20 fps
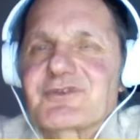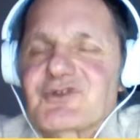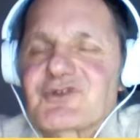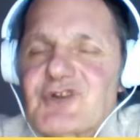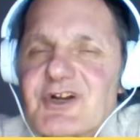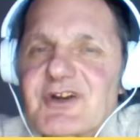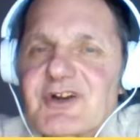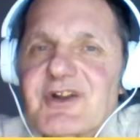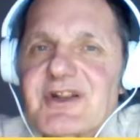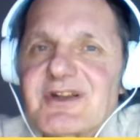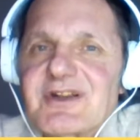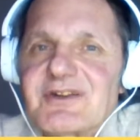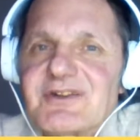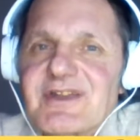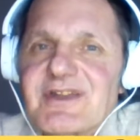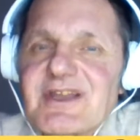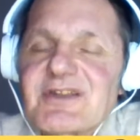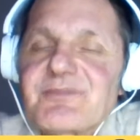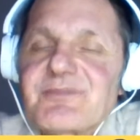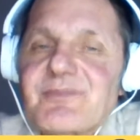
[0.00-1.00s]

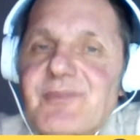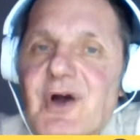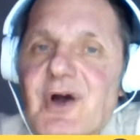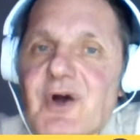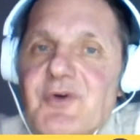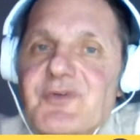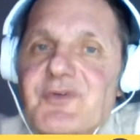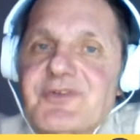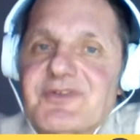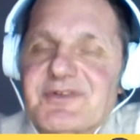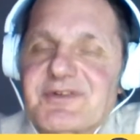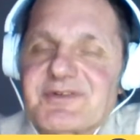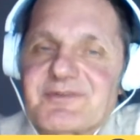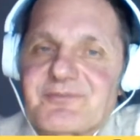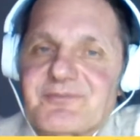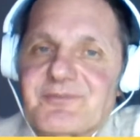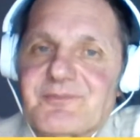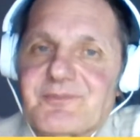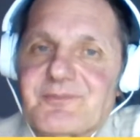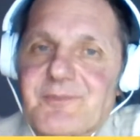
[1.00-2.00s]
children need both
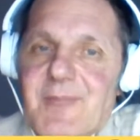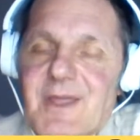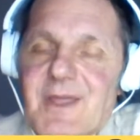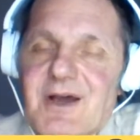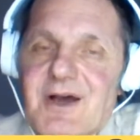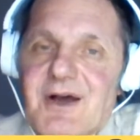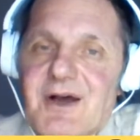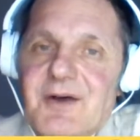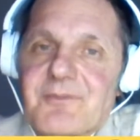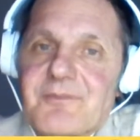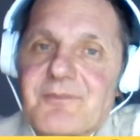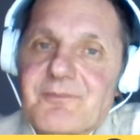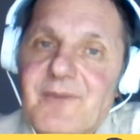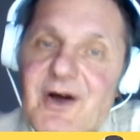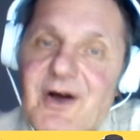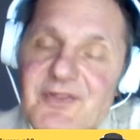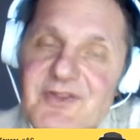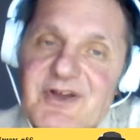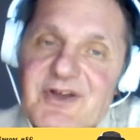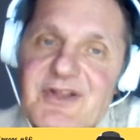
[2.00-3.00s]

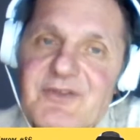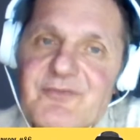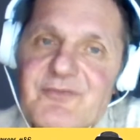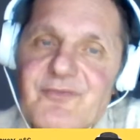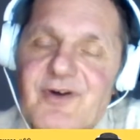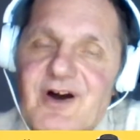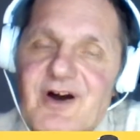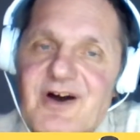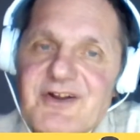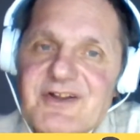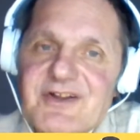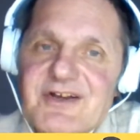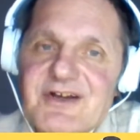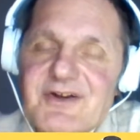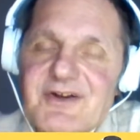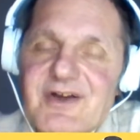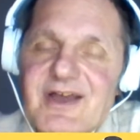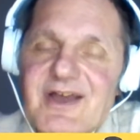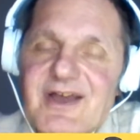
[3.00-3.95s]
mother and father,